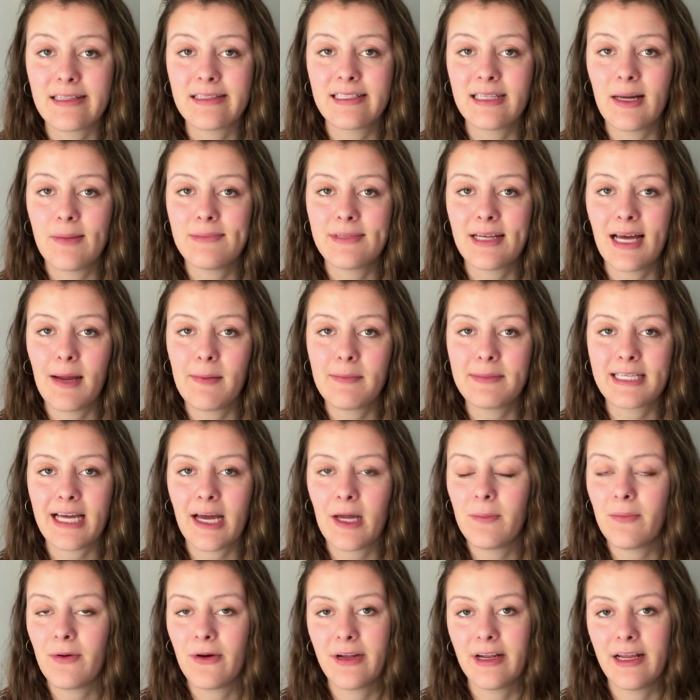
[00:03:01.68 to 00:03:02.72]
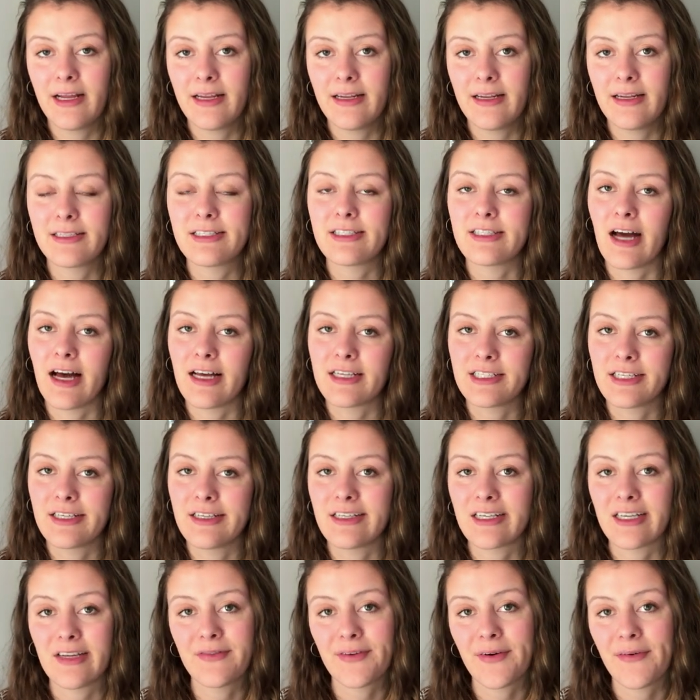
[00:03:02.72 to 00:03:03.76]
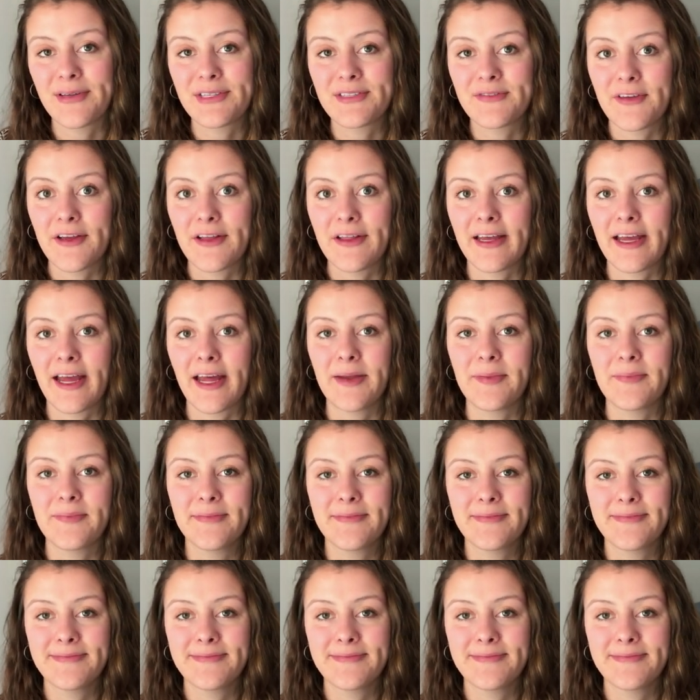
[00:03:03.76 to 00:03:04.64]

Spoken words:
and sometimes I put in sausage if I was feeling it.